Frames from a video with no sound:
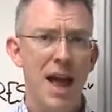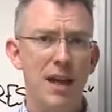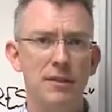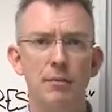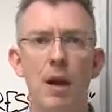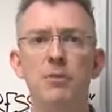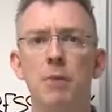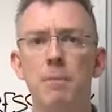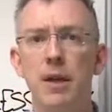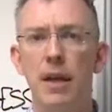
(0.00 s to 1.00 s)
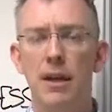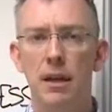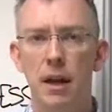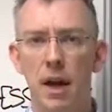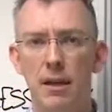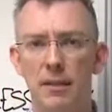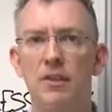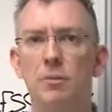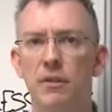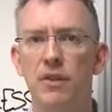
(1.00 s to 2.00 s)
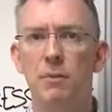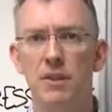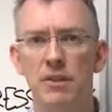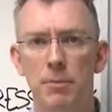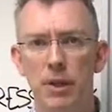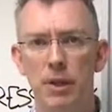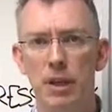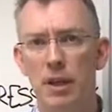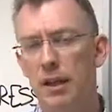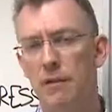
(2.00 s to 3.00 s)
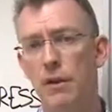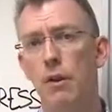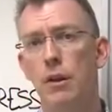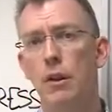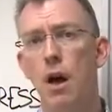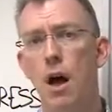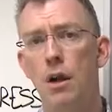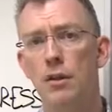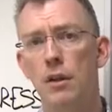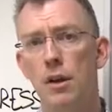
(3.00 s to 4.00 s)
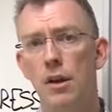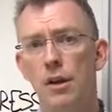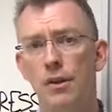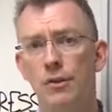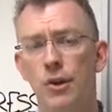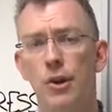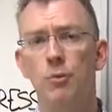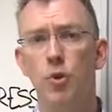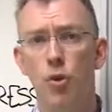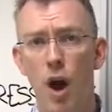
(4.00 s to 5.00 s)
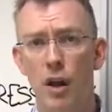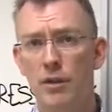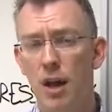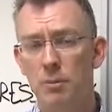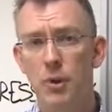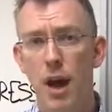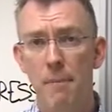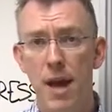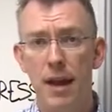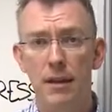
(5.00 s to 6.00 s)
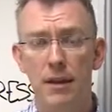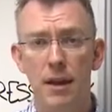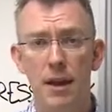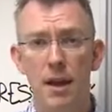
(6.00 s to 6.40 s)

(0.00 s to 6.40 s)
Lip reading: And sometimes it might be an assessment of somebody's stability. Like if they're a long-term chronic type 2 diabetic,